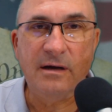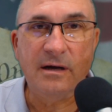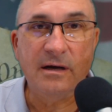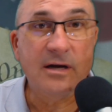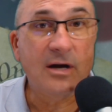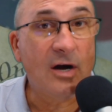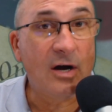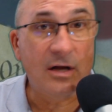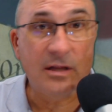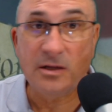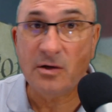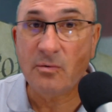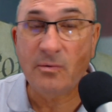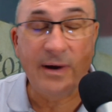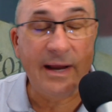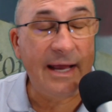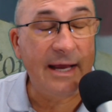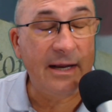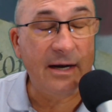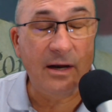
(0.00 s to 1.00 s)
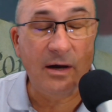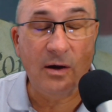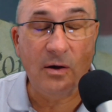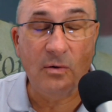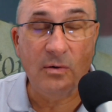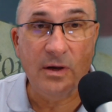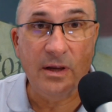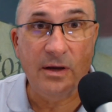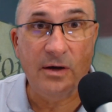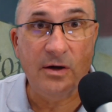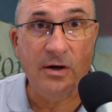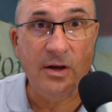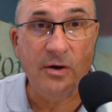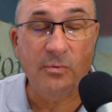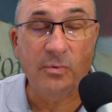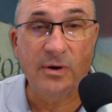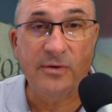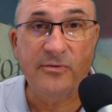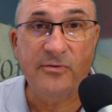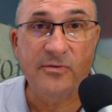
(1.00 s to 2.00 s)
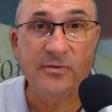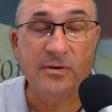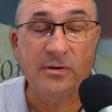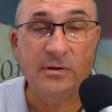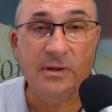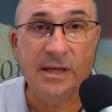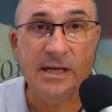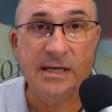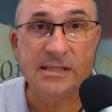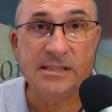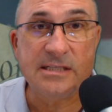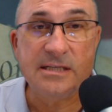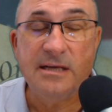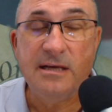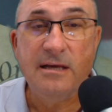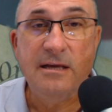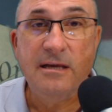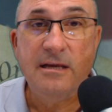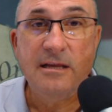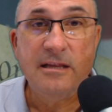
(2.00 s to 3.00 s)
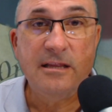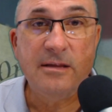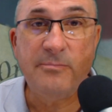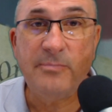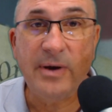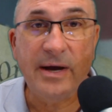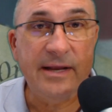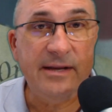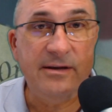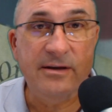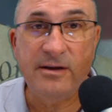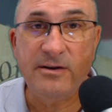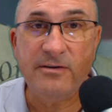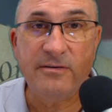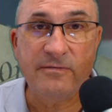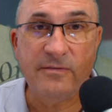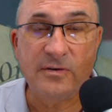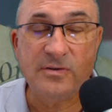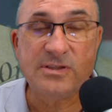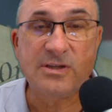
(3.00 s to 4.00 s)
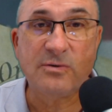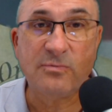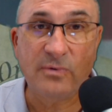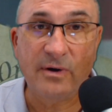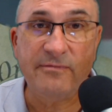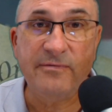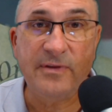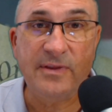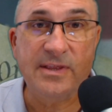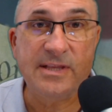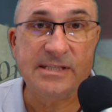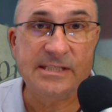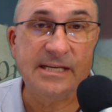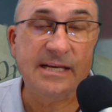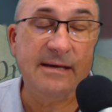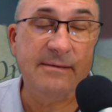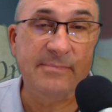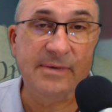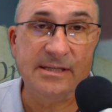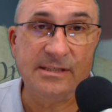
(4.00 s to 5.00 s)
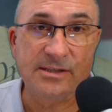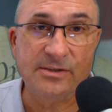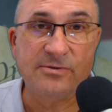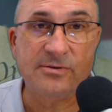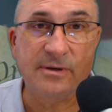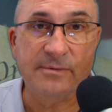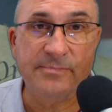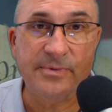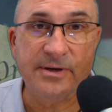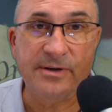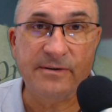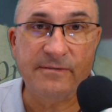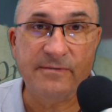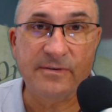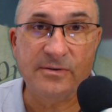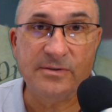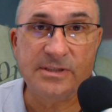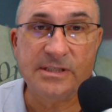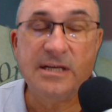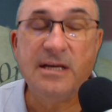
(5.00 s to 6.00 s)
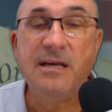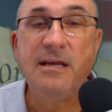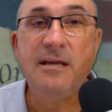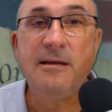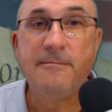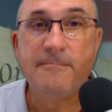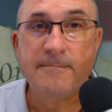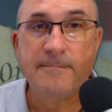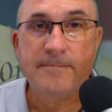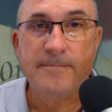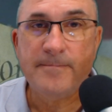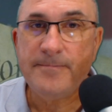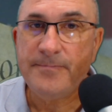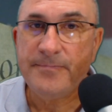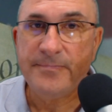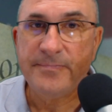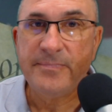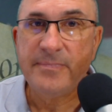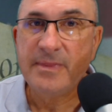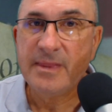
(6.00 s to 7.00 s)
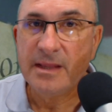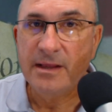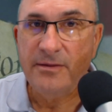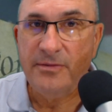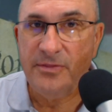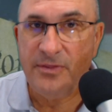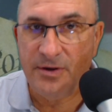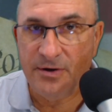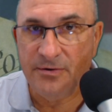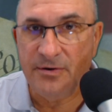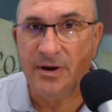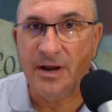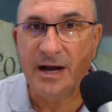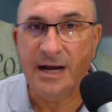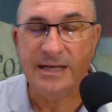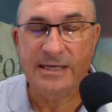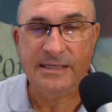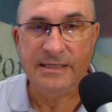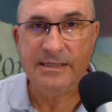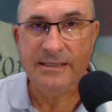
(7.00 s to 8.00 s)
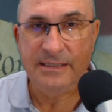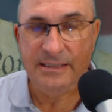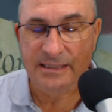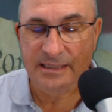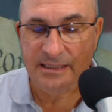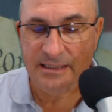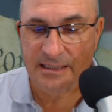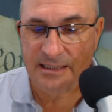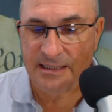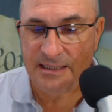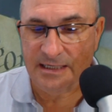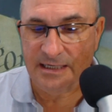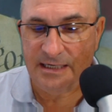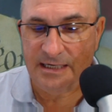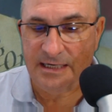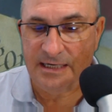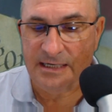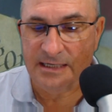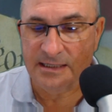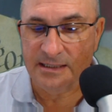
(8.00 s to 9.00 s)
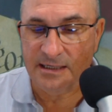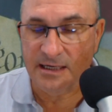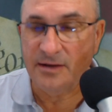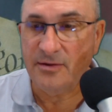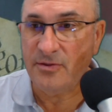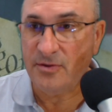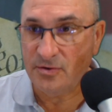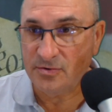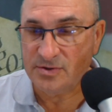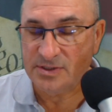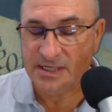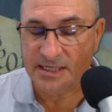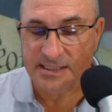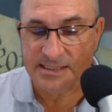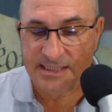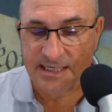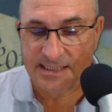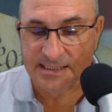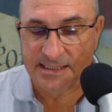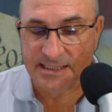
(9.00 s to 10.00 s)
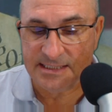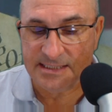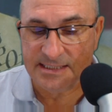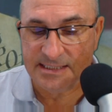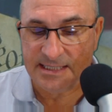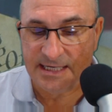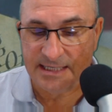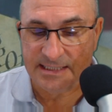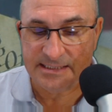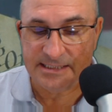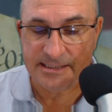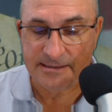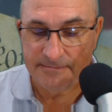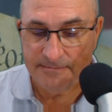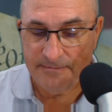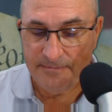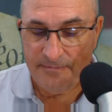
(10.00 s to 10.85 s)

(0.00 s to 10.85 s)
Colorado, you run through the list, the Biden undervotes are roughly the same as the Trump undervotes. They're not in those contested states.